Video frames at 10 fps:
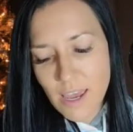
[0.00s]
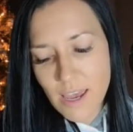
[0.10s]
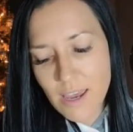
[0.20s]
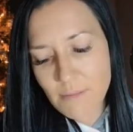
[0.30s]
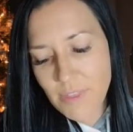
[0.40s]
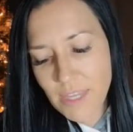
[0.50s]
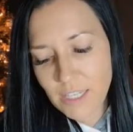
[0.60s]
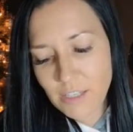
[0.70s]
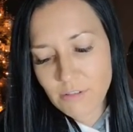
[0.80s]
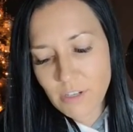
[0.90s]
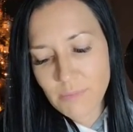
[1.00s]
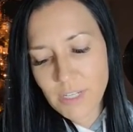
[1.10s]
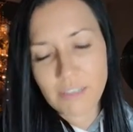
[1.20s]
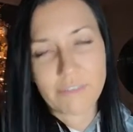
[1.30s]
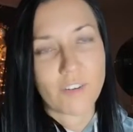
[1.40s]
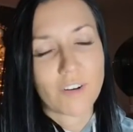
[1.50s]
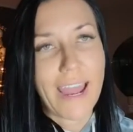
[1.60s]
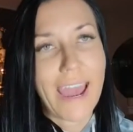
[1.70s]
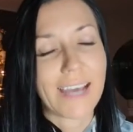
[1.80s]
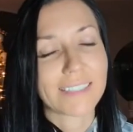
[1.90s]
Thank you, Dominic, for
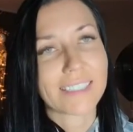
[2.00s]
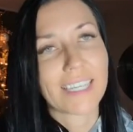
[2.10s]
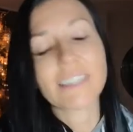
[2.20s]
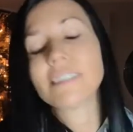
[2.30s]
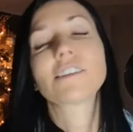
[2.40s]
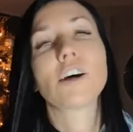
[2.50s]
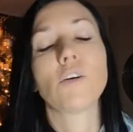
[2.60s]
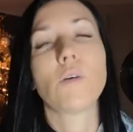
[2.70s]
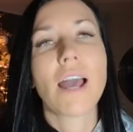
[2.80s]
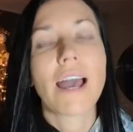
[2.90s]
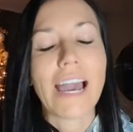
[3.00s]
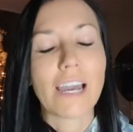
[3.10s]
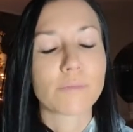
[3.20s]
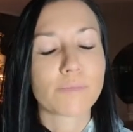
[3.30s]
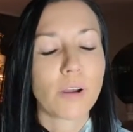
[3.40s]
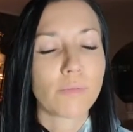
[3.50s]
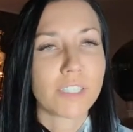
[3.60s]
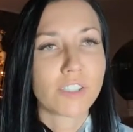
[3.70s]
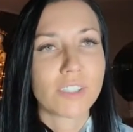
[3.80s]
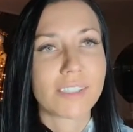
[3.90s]
asking. So I would
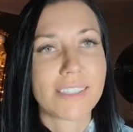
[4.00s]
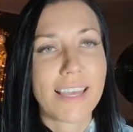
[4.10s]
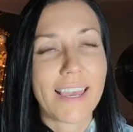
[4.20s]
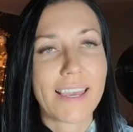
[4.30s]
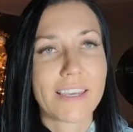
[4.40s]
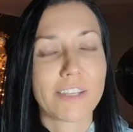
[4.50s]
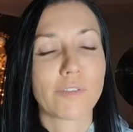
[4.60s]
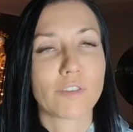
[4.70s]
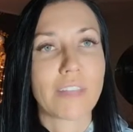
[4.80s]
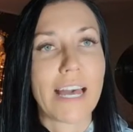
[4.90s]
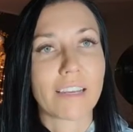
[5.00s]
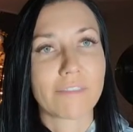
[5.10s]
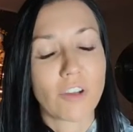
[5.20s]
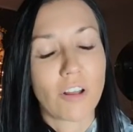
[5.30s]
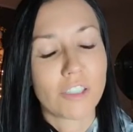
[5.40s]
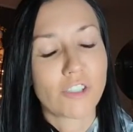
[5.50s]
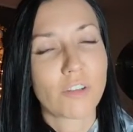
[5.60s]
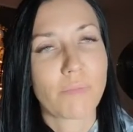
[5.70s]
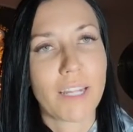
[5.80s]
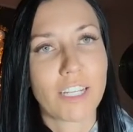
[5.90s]
probably just say, their lack of knowledge.
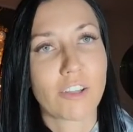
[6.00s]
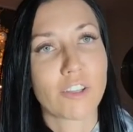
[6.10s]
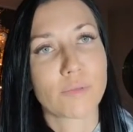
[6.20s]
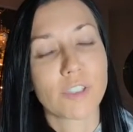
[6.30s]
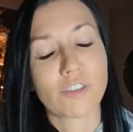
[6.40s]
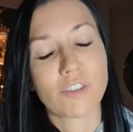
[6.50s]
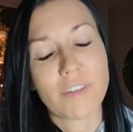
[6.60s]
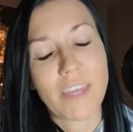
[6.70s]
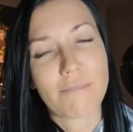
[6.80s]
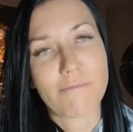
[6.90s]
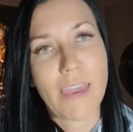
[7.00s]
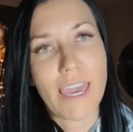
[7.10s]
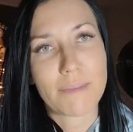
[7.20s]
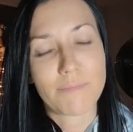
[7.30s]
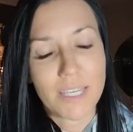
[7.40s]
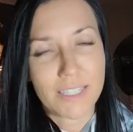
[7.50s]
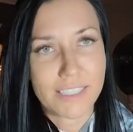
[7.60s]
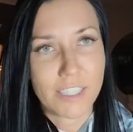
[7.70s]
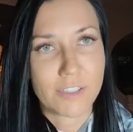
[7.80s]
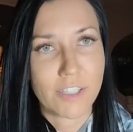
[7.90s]
Depending on their realtor, they may be
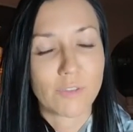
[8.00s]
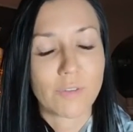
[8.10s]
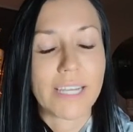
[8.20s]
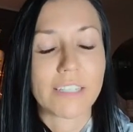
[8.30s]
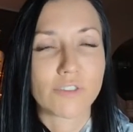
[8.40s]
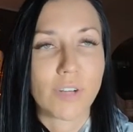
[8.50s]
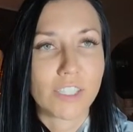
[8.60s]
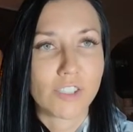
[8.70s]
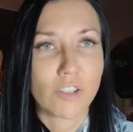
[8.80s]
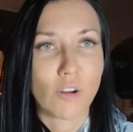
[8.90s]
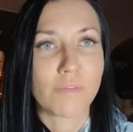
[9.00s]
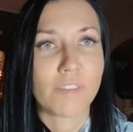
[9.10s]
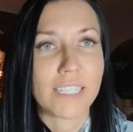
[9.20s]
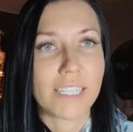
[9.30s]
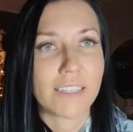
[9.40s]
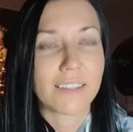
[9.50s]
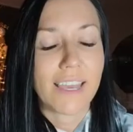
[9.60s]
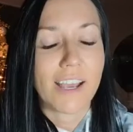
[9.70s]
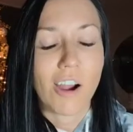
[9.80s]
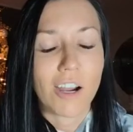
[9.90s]
steered in the right direction. Hopefully
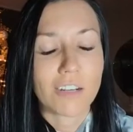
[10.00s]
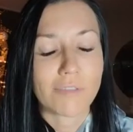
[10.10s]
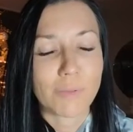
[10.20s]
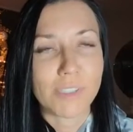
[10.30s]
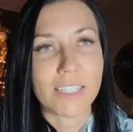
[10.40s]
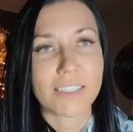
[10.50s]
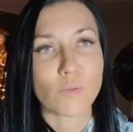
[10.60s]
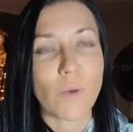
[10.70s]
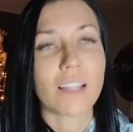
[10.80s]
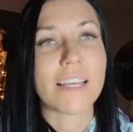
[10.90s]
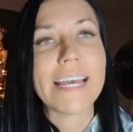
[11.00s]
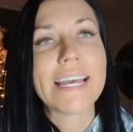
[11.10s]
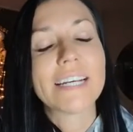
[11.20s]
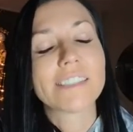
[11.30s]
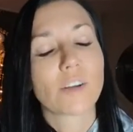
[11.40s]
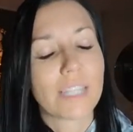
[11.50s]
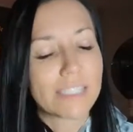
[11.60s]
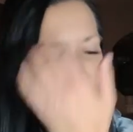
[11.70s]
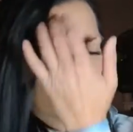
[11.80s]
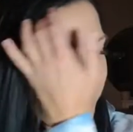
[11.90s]
they are represented well. So
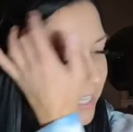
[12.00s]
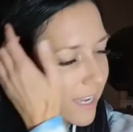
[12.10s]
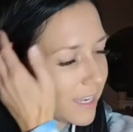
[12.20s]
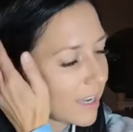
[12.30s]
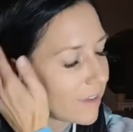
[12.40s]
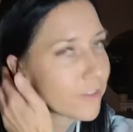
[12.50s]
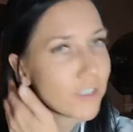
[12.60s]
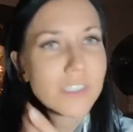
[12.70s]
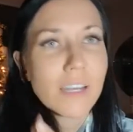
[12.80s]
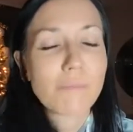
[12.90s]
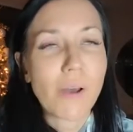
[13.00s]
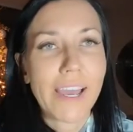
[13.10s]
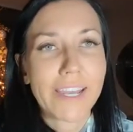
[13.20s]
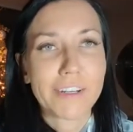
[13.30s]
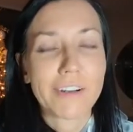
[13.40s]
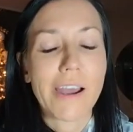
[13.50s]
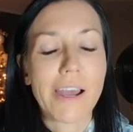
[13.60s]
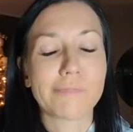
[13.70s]
let's just say a first-time buyer,